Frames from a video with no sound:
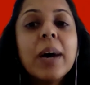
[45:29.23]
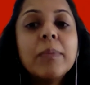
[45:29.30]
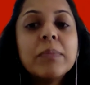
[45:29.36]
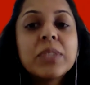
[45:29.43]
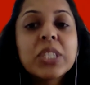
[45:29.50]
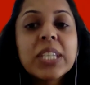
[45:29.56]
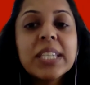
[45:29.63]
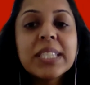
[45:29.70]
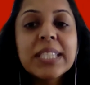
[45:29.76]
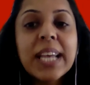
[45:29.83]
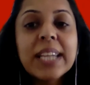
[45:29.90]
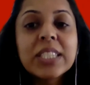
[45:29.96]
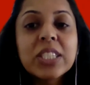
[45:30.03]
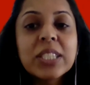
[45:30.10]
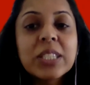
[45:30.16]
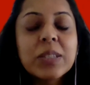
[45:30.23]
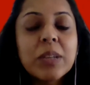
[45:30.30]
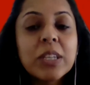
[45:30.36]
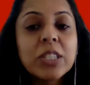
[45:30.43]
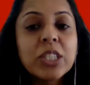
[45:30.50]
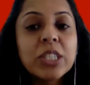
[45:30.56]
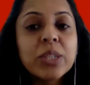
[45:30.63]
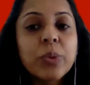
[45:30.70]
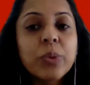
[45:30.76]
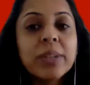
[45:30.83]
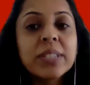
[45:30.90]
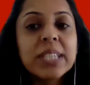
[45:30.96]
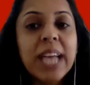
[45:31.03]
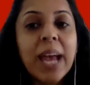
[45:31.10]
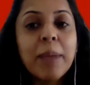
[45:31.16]
She said, she's
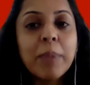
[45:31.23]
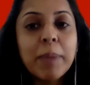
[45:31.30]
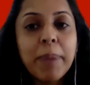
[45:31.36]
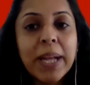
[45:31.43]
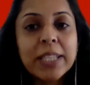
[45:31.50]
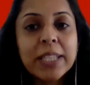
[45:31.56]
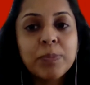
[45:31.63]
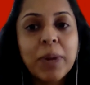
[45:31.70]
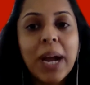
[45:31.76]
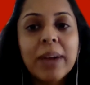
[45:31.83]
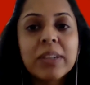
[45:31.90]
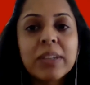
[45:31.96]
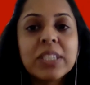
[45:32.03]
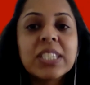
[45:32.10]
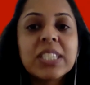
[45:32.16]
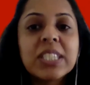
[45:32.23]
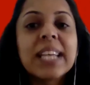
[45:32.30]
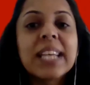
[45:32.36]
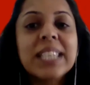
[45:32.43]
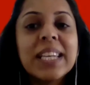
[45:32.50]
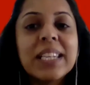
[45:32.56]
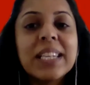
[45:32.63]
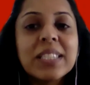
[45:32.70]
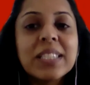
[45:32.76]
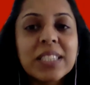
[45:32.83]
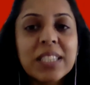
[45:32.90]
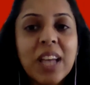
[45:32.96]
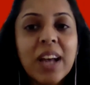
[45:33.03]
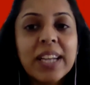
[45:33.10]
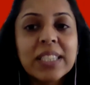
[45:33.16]
quoted Amy Pence Brown, and she says, in a
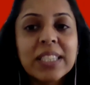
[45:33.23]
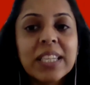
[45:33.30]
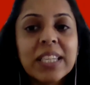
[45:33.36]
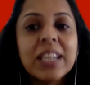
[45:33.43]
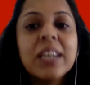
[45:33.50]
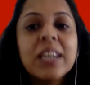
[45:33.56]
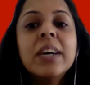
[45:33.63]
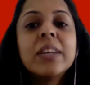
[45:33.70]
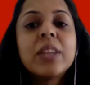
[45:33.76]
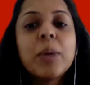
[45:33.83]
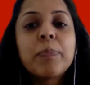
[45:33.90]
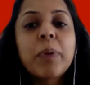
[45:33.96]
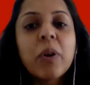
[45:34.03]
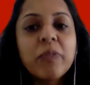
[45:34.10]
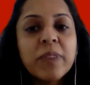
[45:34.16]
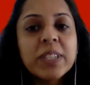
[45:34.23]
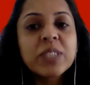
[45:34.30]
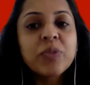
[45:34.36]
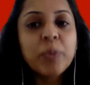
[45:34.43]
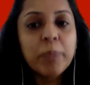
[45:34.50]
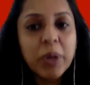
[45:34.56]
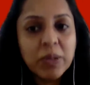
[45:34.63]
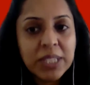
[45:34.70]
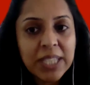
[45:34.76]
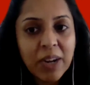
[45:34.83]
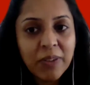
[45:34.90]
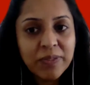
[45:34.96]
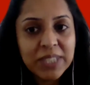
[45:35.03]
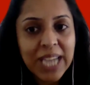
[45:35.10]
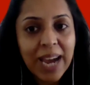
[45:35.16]
society that profits from your
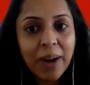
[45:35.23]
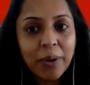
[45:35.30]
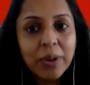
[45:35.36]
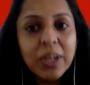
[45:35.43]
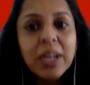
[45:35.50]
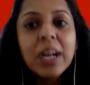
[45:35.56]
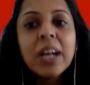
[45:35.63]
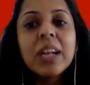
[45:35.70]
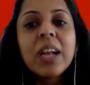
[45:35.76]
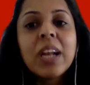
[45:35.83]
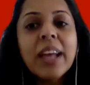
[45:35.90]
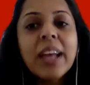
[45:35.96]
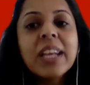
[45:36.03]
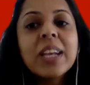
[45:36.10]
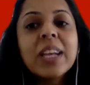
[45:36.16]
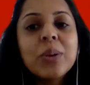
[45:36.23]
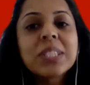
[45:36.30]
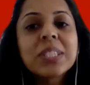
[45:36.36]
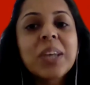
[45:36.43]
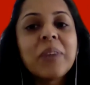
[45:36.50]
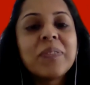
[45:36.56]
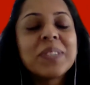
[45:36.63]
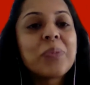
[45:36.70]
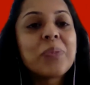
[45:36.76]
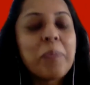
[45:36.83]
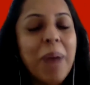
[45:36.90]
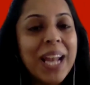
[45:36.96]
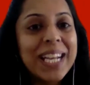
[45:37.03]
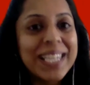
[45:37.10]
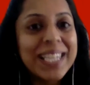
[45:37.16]
self-doubt, liking yourself is a
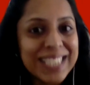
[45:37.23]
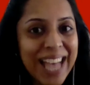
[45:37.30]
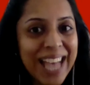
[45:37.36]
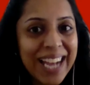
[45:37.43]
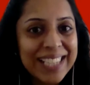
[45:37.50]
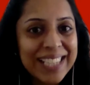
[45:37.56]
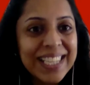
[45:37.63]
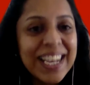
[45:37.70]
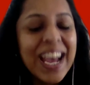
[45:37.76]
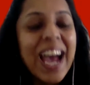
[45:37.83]
rebellious act.